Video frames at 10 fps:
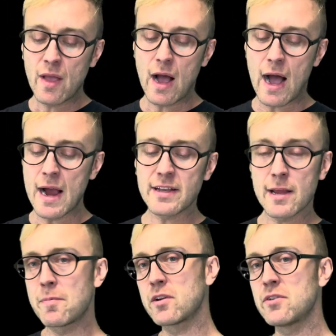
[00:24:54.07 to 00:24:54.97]
I
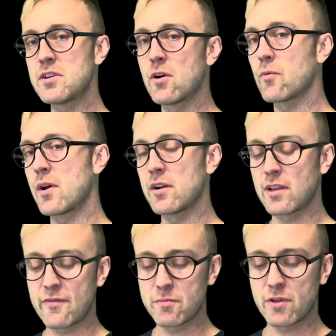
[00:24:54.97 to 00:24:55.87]
typically don't run
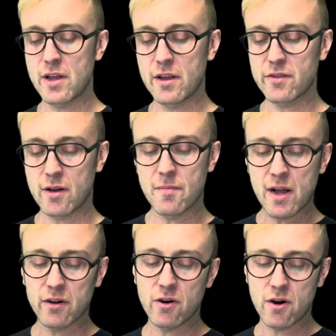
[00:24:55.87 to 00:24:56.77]
11 blades on
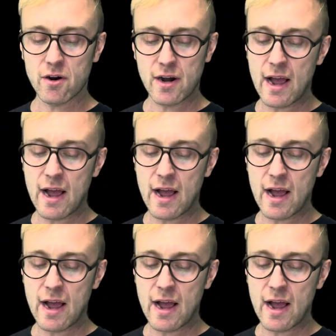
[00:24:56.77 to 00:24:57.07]
my car.